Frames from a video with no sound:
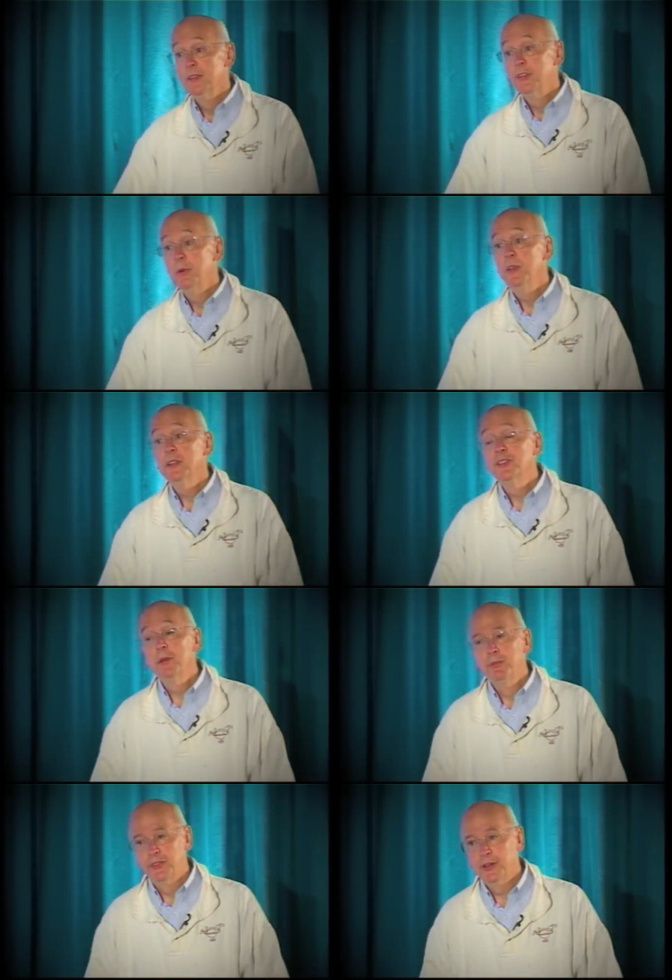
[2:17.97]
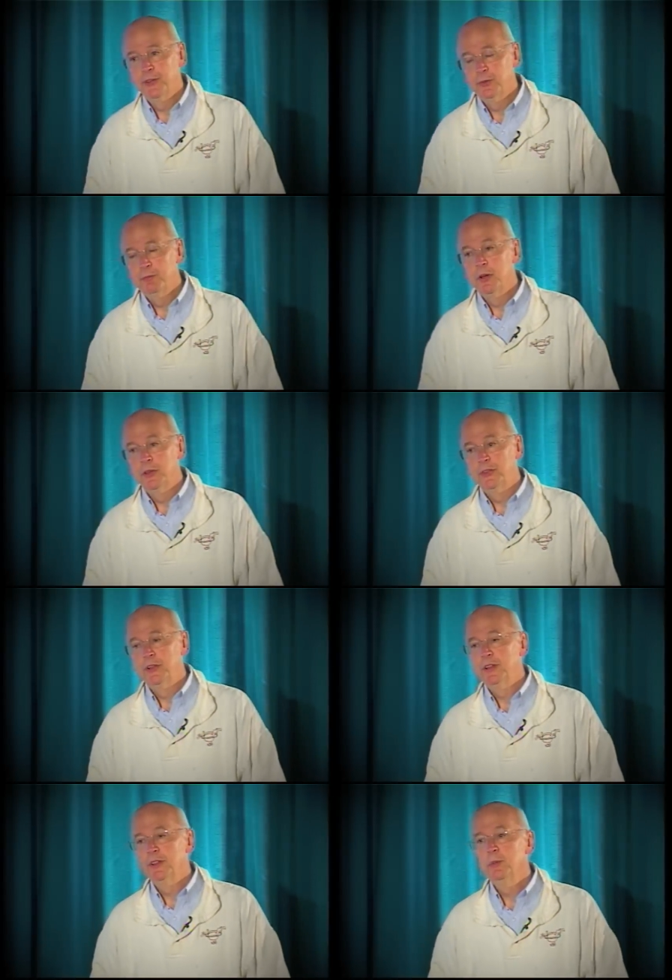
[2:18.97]
So we can sympathize with Martha,
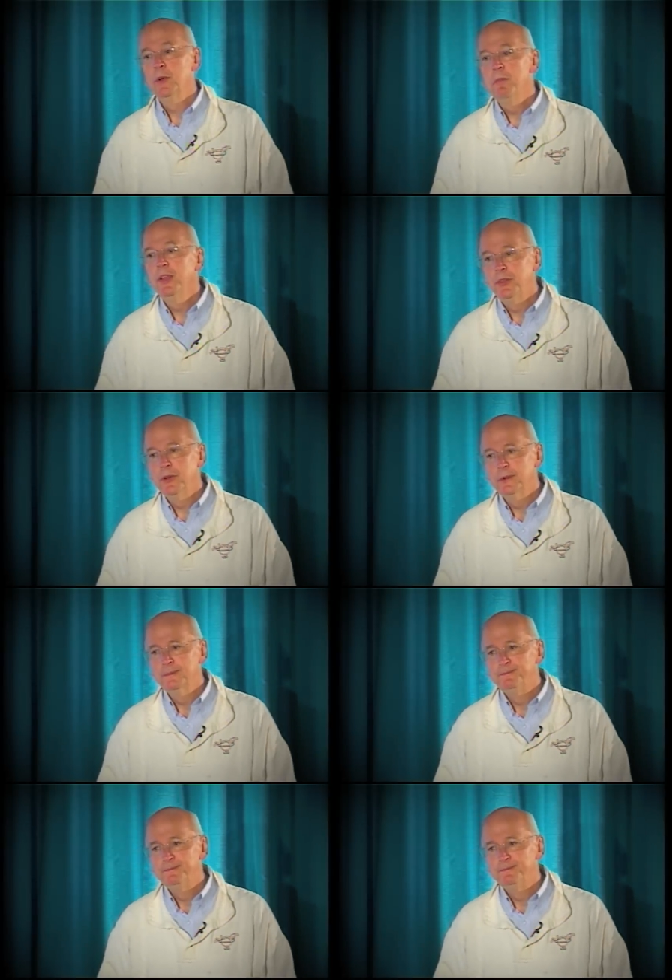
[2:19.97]
and I think we're meant to.